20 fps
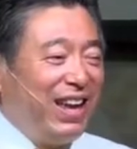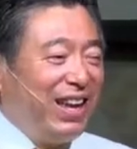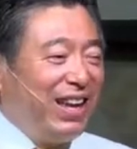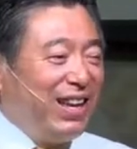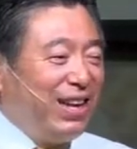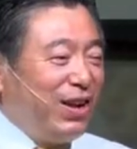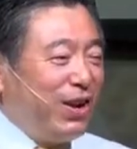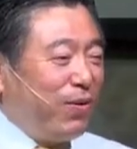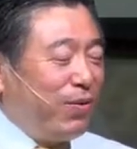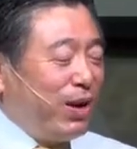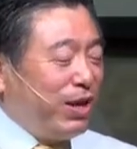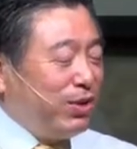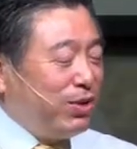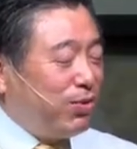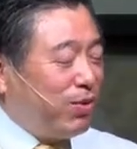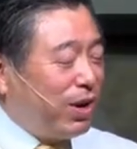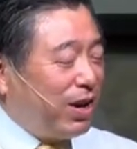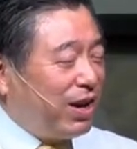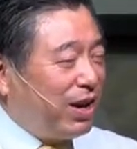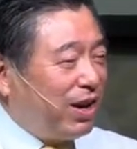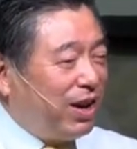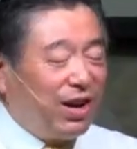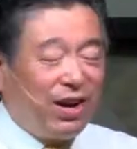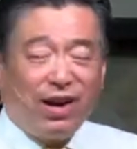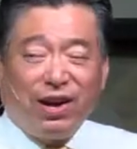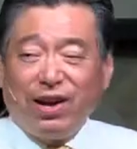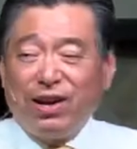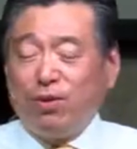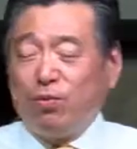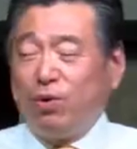you know when you wanna,
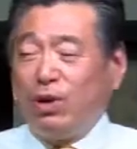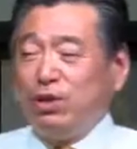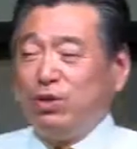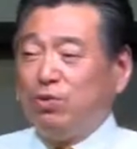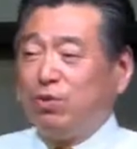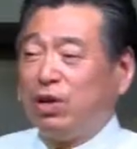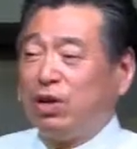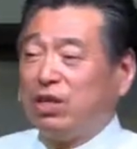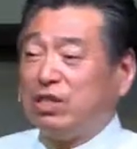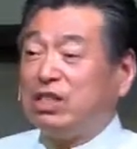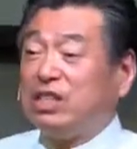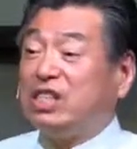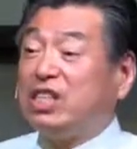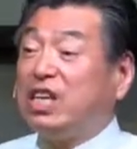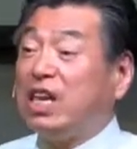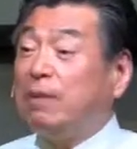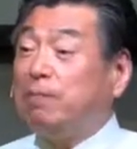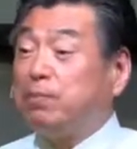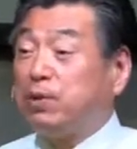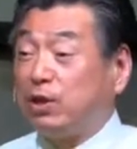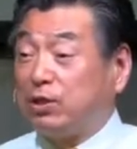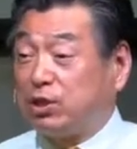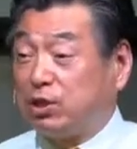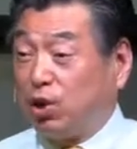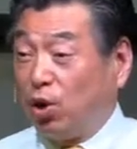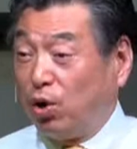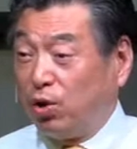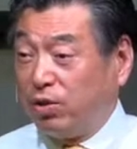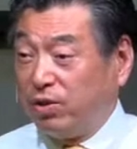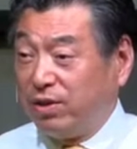uh, when you wanna skip the
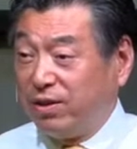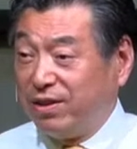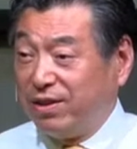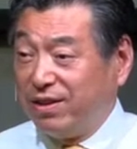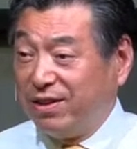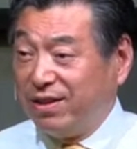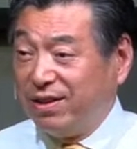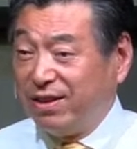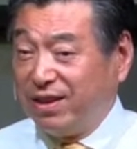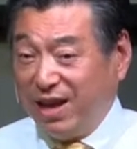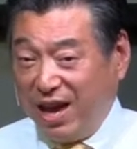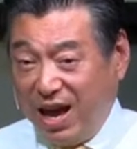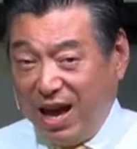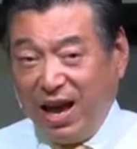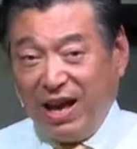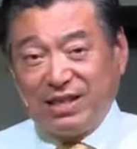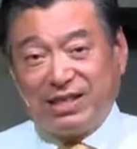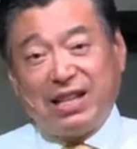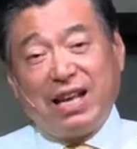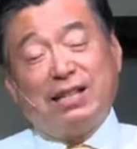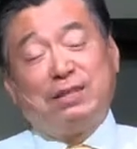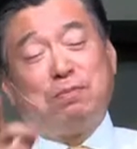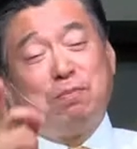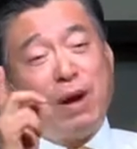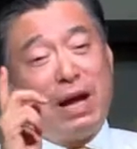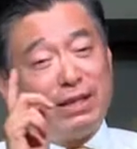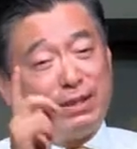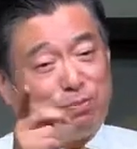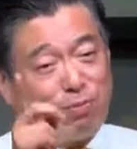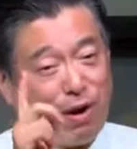stone, yes, that's
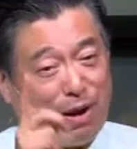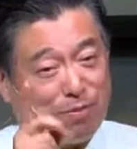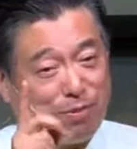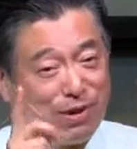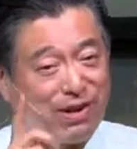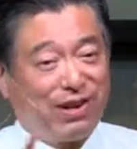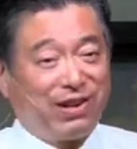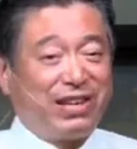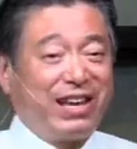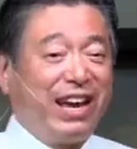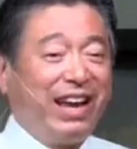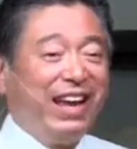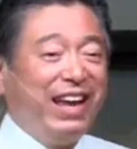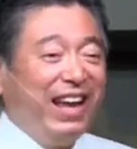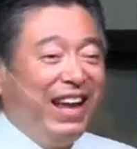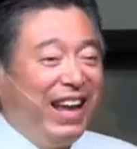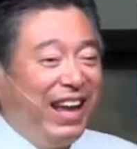much proper, okay.